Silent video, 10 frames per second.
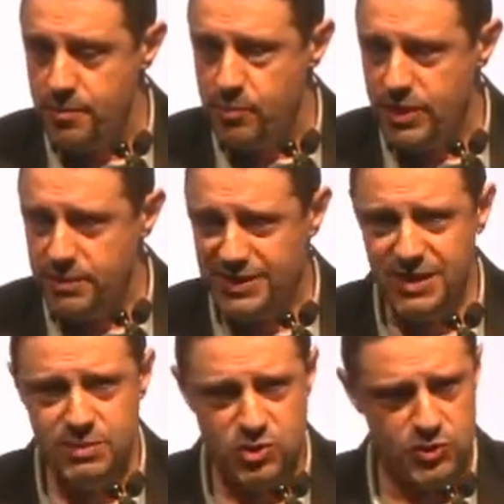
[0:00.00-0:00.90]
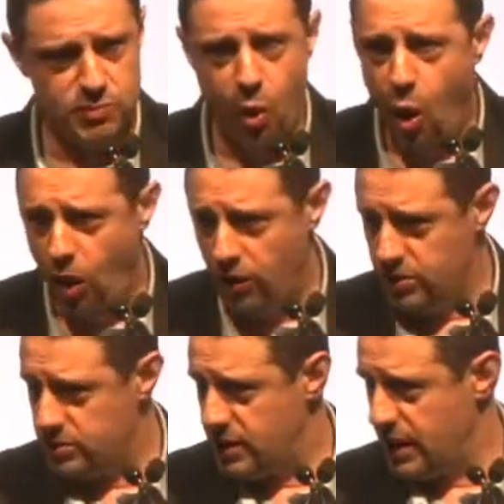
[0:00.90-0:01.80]
but my team is small,
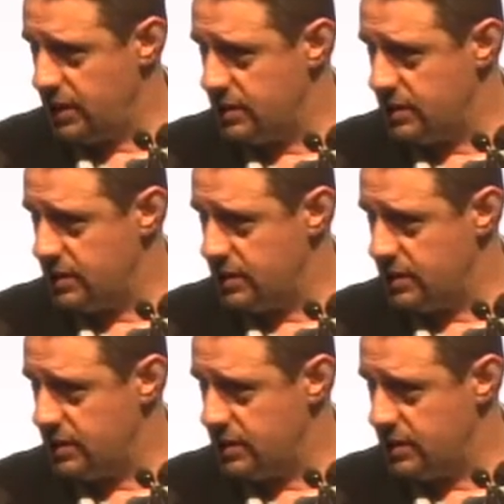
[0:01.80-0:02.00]
right?